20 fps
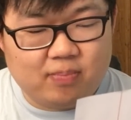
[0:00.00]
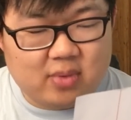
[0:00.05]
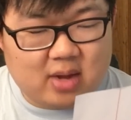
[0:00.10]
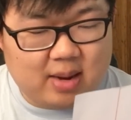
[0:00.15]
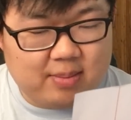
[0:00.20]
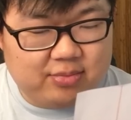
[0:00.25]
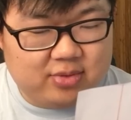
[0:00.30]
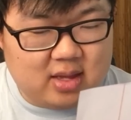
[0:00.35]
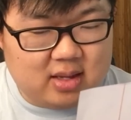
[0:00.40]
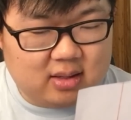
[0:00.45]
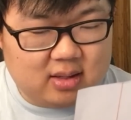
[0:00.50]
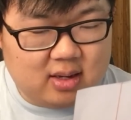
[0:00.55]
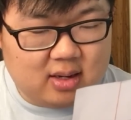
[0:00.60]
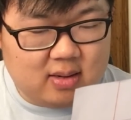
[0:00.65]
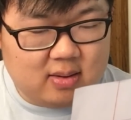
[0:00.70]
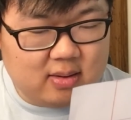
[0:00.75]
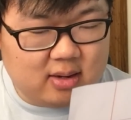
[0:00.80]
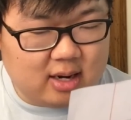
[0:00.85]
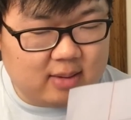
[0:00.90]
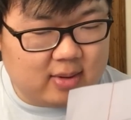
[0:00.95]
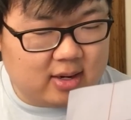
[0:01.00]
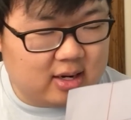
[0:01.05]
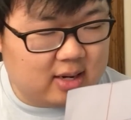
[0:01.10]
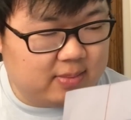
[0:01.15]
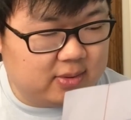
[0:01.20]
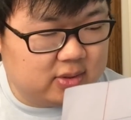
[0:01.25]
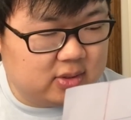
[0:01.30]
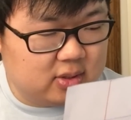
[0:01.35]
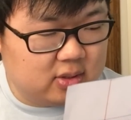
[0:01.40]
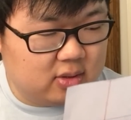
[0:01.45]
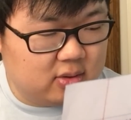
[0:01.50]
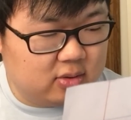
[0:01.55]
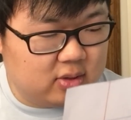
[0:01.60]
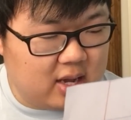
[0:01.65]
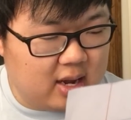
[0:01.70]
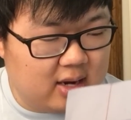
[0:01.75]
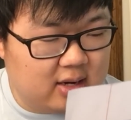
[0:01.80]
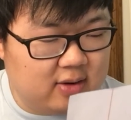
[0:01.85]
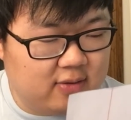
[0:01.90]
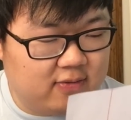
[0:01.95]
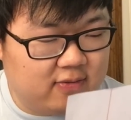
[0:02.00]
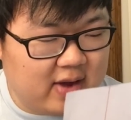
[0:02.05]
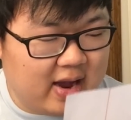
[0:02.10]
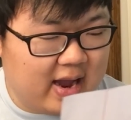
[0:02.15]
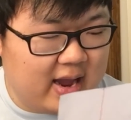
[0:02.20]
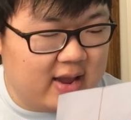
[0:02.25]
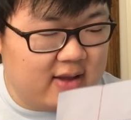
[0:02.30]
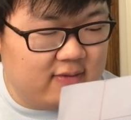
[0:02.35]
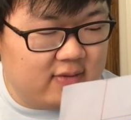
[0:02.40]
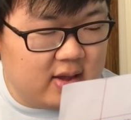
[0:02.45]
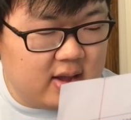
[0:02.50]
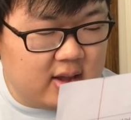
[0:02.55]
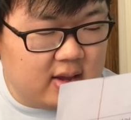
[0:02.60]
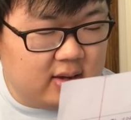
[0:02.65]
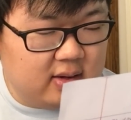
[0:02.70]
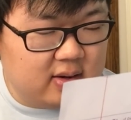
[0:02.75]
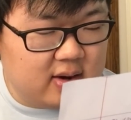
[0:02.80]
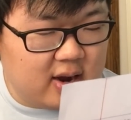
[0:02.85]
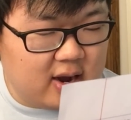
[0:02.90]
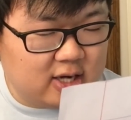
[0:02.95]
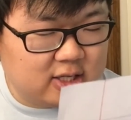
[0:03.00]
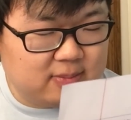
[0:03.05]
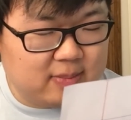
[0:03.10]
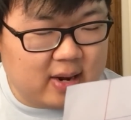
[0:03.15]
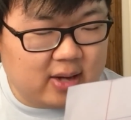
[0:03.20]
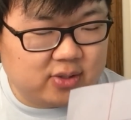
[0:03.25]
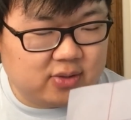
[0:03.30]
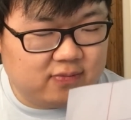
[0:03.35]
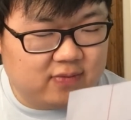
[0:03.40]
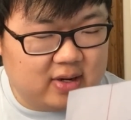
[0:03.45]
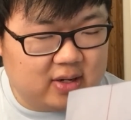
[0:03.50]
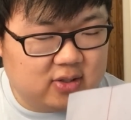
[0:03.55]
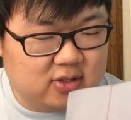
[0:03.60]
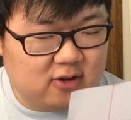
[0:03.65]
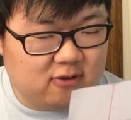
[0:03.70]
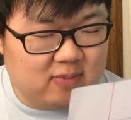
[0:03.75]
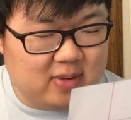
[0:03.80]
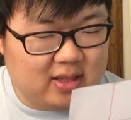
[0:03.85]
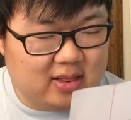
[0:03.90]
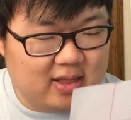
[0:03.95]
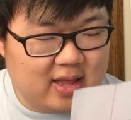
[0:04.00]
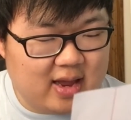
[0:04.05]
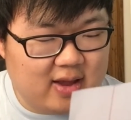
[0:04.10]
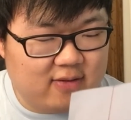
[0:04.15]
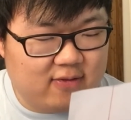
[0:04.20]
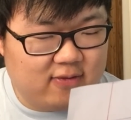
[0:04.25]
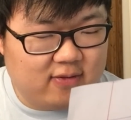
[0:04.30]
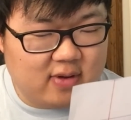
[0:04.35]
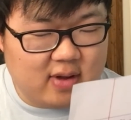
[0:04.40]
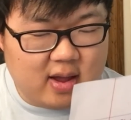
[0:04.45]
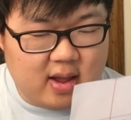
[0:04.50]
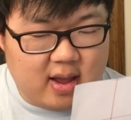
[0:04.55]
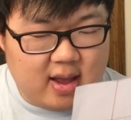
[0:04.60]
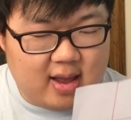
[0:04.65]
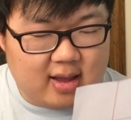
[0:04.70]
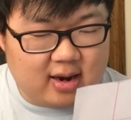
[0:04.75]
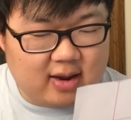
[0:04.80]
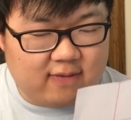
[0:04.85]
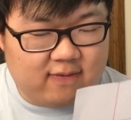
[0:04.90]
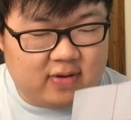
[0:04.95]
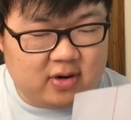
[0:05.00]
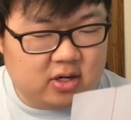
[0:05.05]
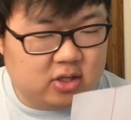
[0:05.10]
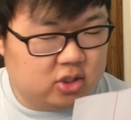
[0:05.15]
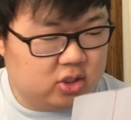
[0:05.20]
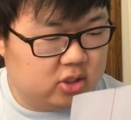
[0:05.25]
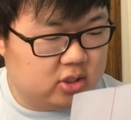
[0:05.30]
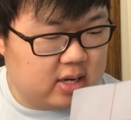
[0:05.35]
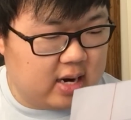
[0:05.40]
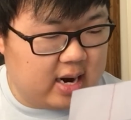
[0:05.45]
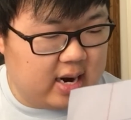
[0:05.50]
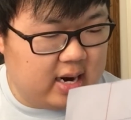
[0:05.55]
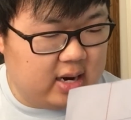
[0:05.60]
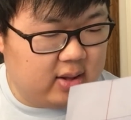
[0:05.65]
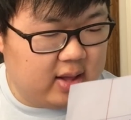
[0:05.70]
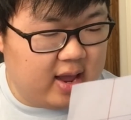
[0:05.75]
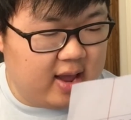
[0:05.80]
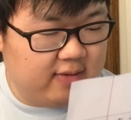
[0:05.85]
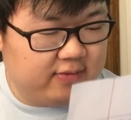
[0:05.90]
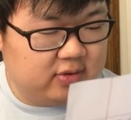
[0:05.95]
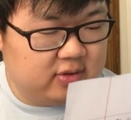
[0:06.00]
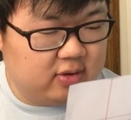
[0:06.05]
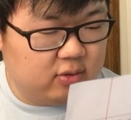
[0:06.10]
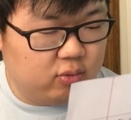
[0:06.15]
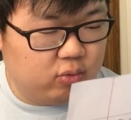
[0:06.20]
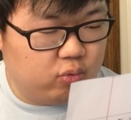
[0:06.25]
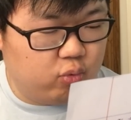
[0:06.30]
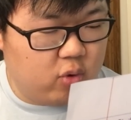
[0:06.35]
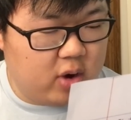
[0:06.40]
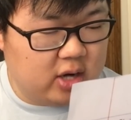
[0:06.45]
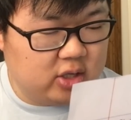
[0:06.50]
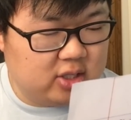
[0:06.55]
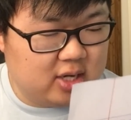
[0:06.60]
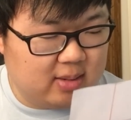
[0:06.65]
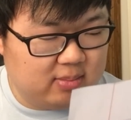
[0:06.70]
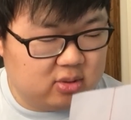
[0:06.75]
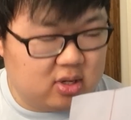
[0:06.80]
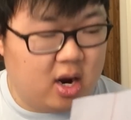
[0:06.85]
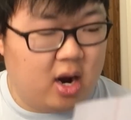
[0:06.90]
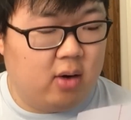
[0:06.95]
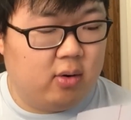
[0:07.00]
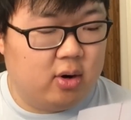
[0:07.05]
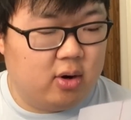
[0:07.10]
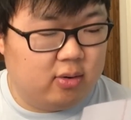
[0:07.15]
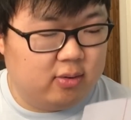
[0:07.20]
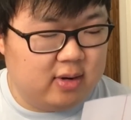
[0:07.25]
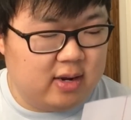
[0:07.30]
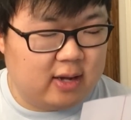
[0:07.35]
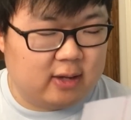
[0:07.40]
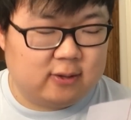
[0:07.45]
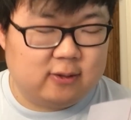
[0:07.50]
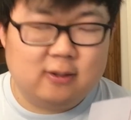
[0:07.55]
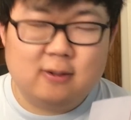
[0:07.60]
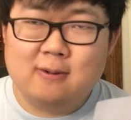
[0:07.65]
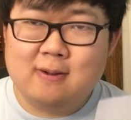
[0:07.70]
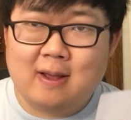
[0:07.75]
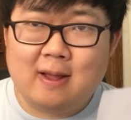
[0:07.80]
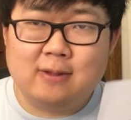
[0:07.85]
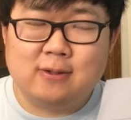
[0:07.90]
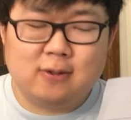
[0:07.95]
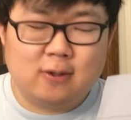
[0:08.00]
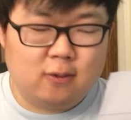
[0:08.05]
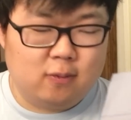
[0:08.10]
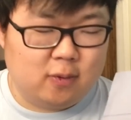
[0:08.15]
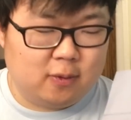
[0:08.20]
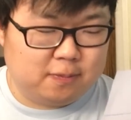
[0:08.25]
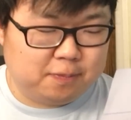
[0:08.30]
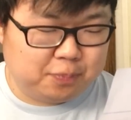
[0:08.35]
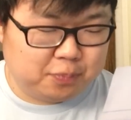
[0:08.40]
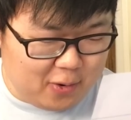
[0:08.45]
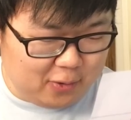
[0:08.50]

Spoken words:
I'm thinking, I'm on episode 85, gosh, Miles and Phoenix give me life, and I finish, I'll have to watch Hamtaro next. Yeah, that's a good one.